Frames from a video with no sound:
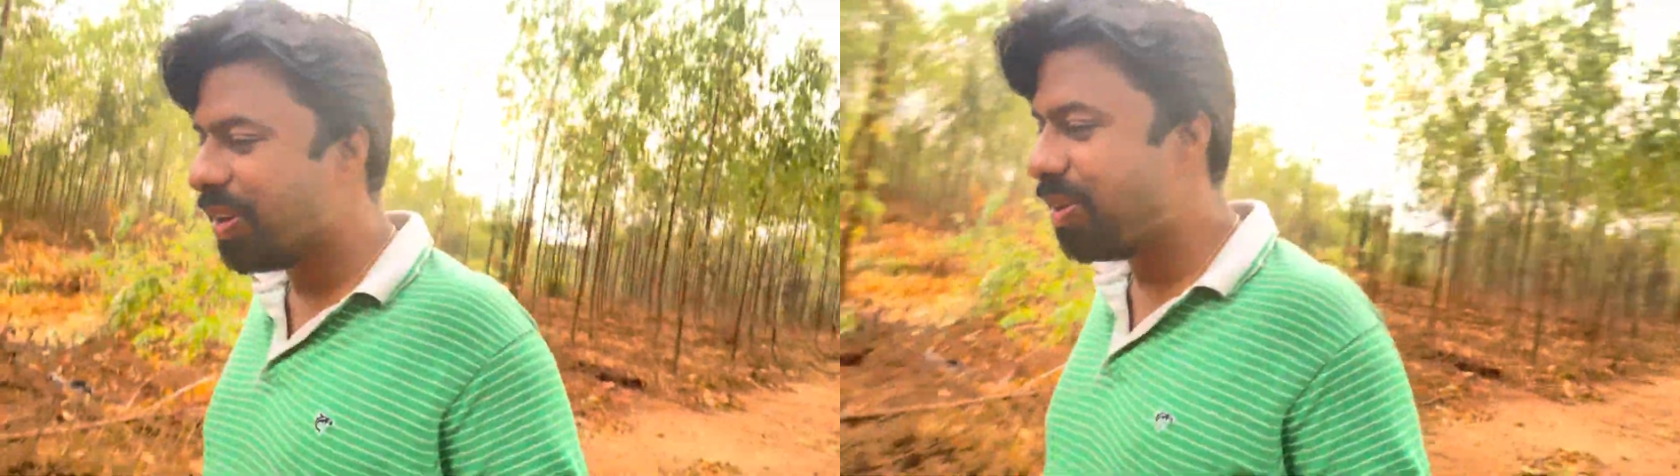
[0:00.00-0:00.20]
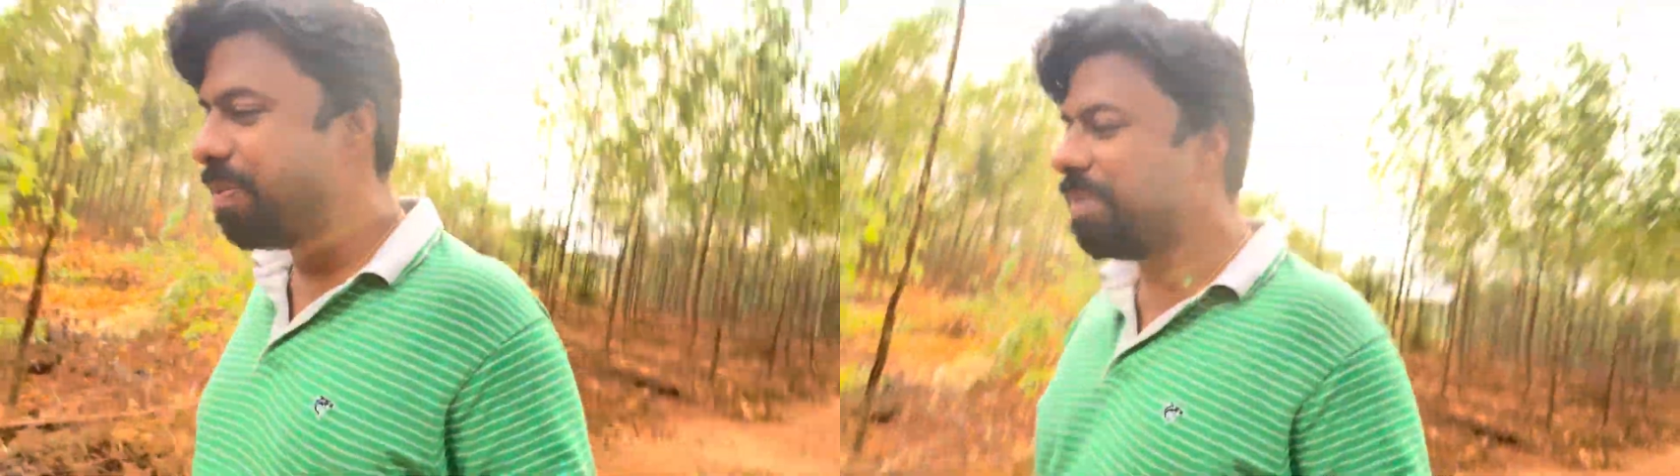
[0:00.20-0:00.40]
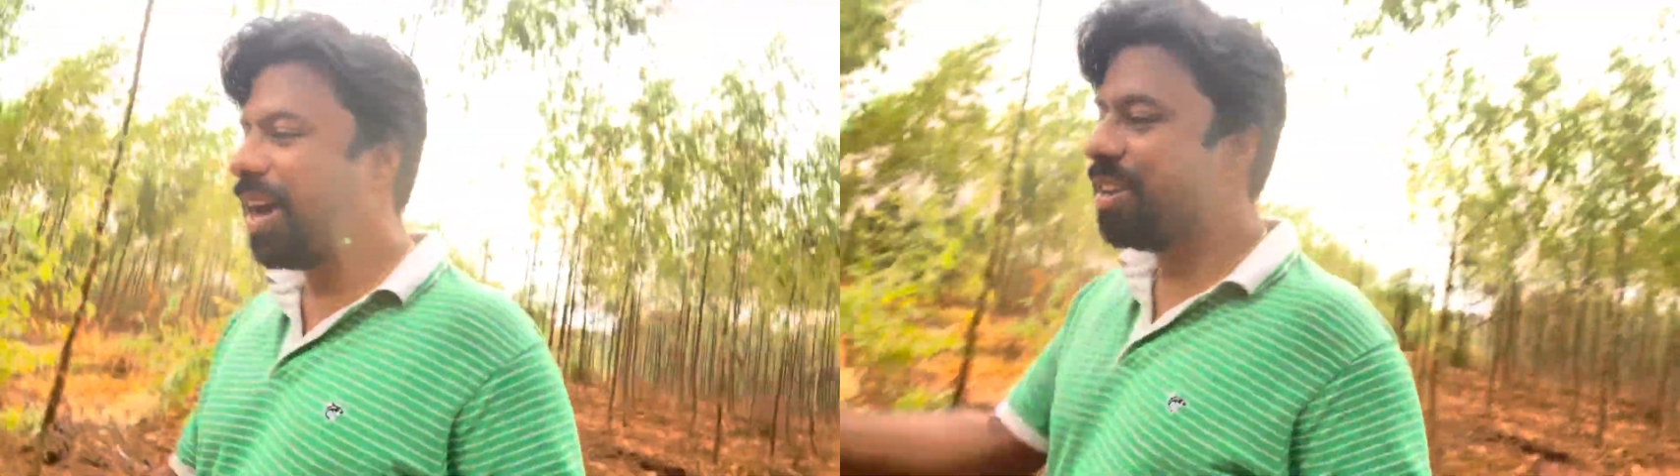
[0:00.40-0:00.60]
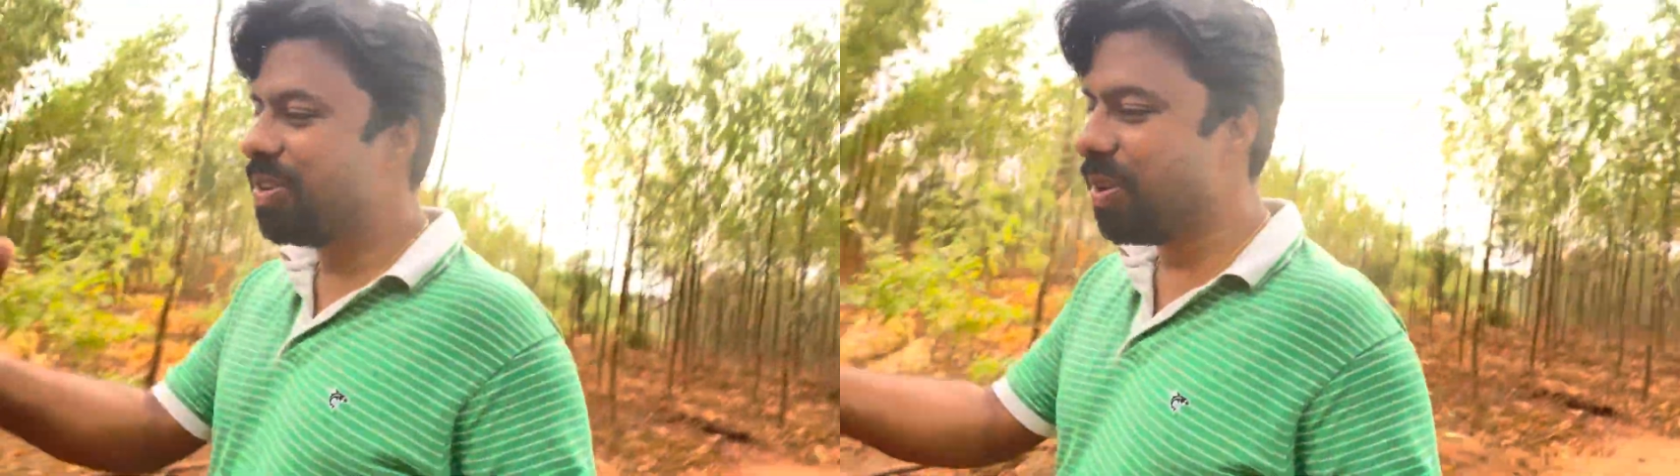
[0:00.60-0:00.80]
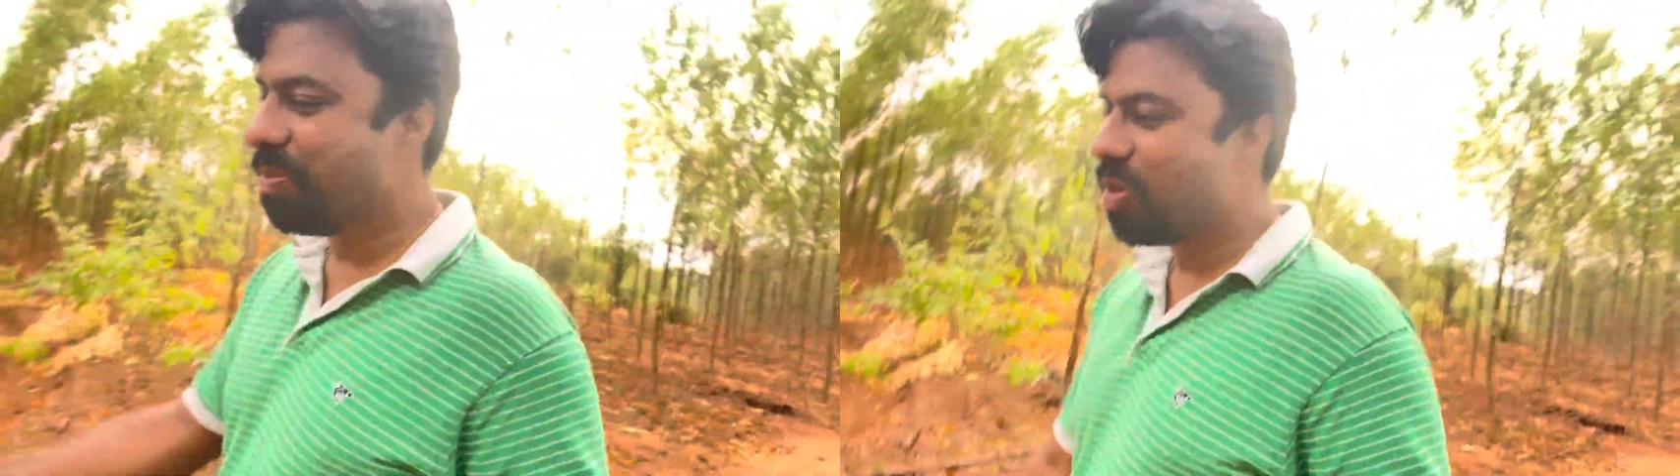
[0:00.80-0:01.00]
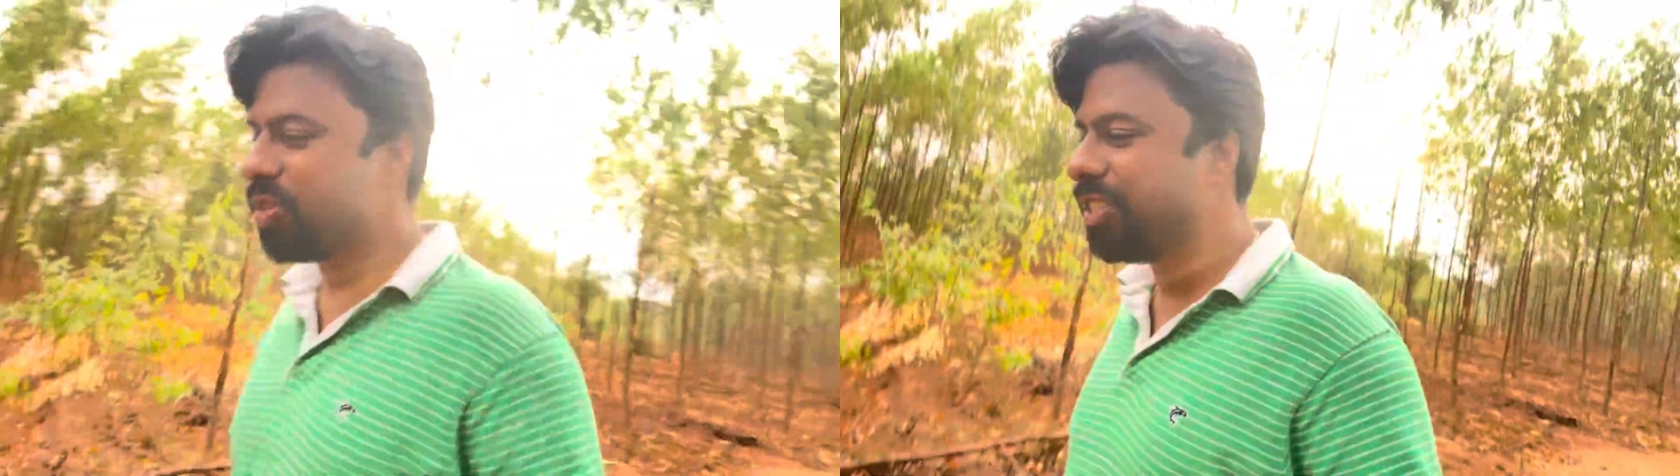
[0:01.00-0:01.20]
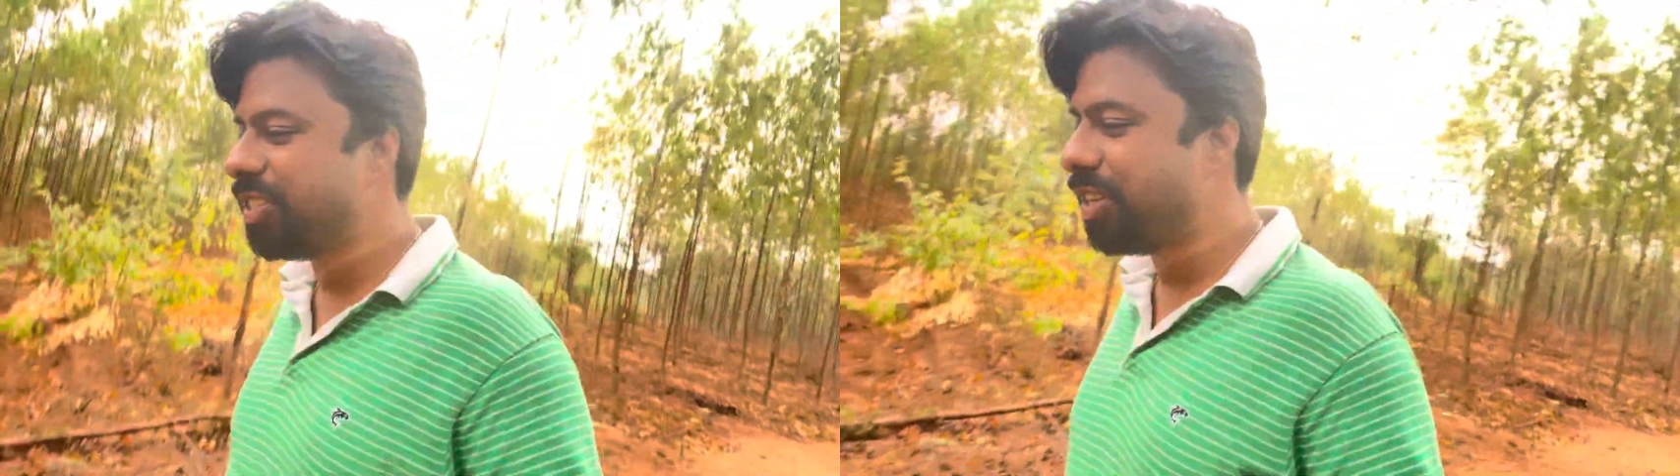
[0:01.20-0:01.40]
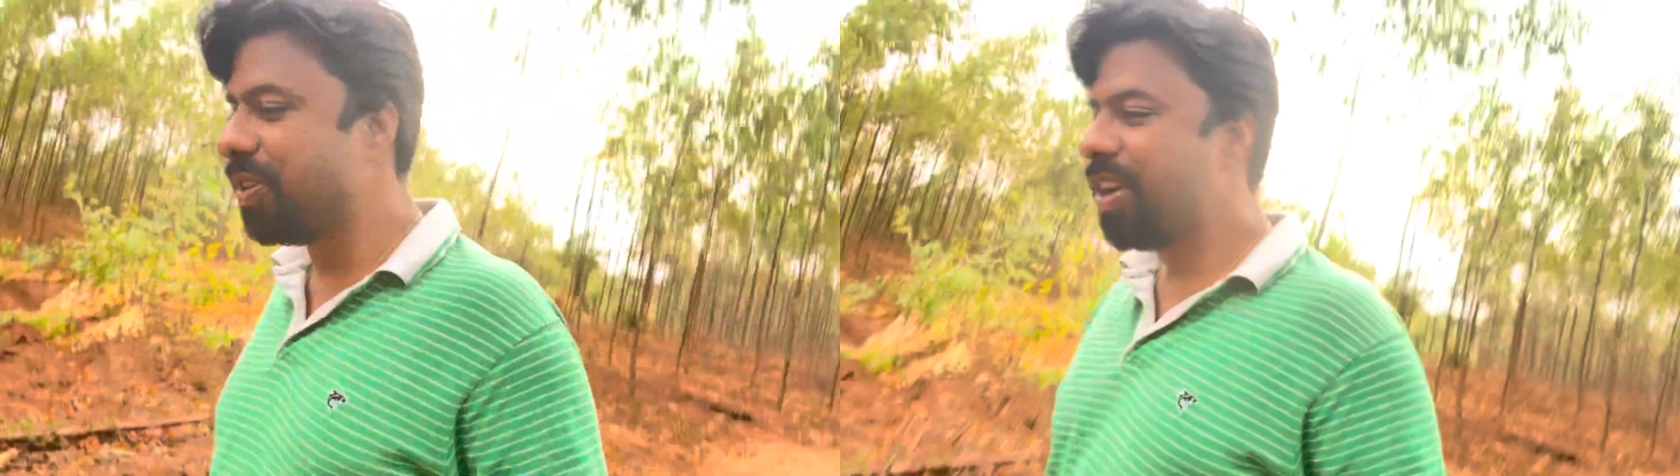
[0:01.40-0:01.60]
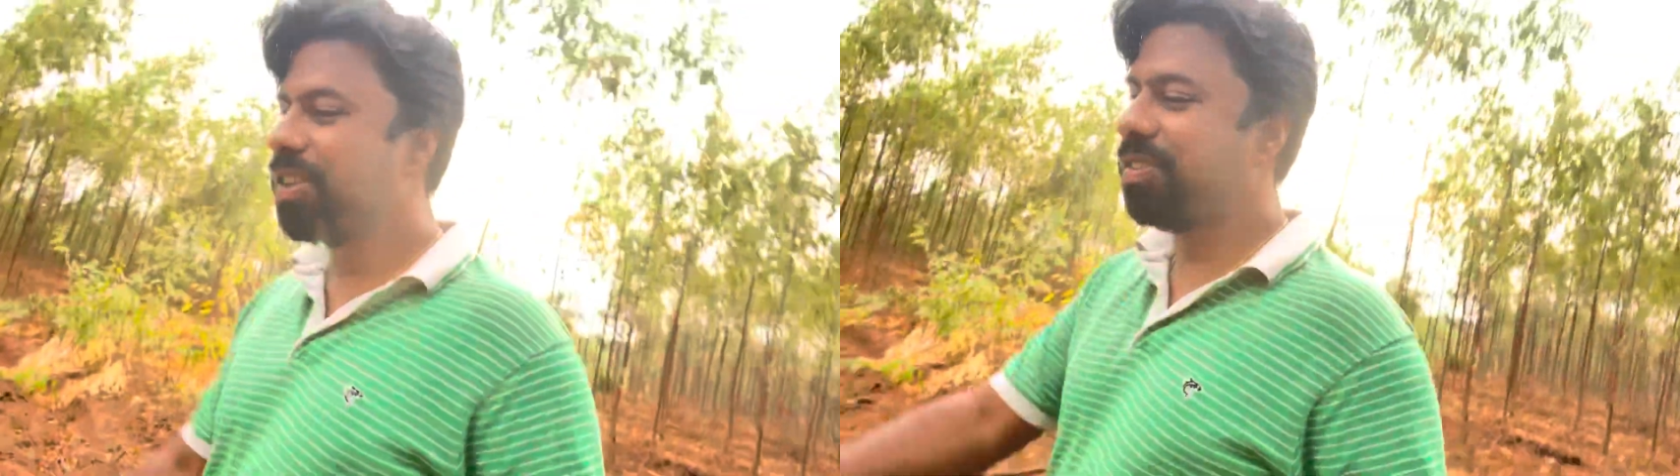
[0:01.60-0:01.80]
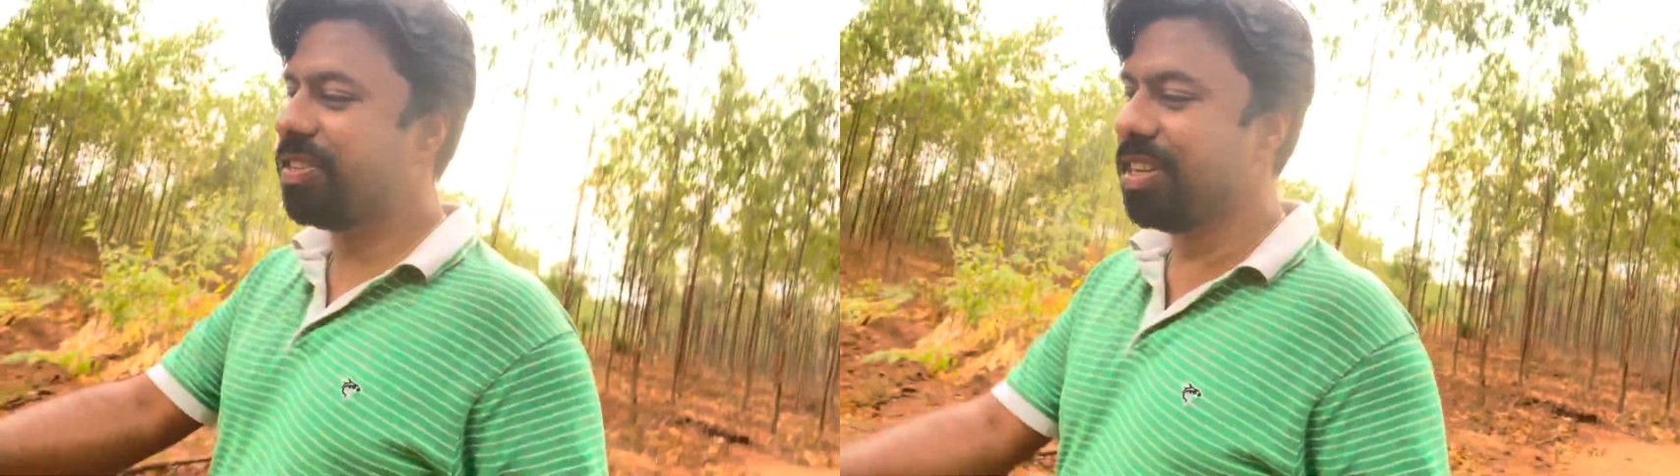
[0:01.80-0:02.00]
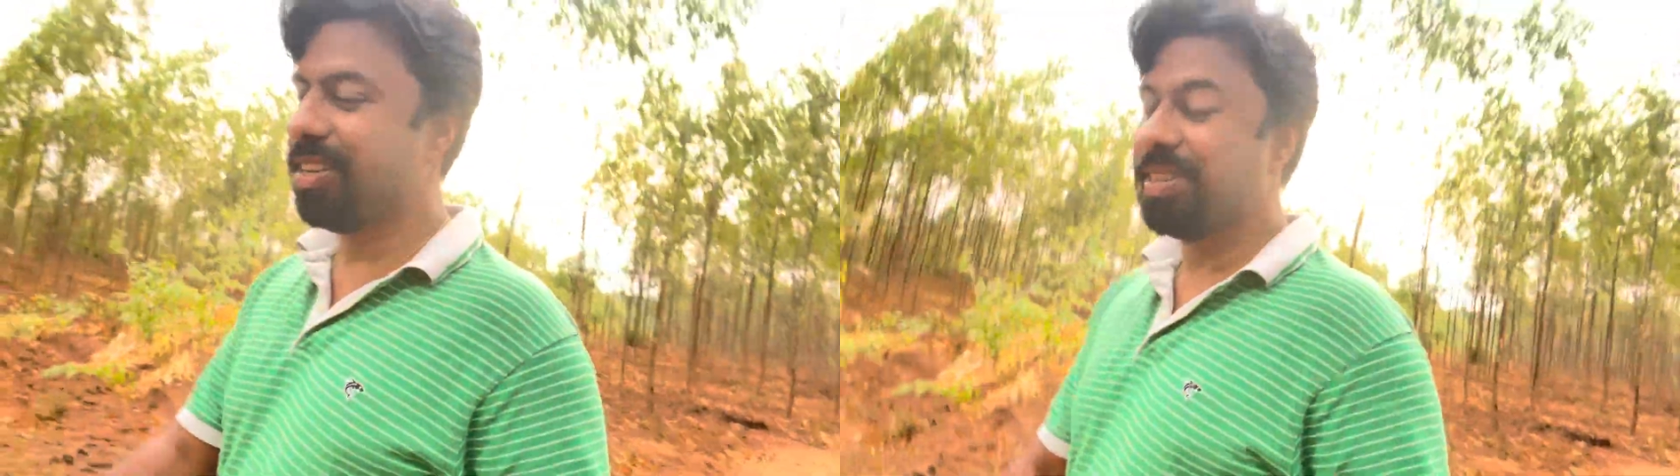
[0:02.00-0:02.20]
your mind, your emotions, and your energy.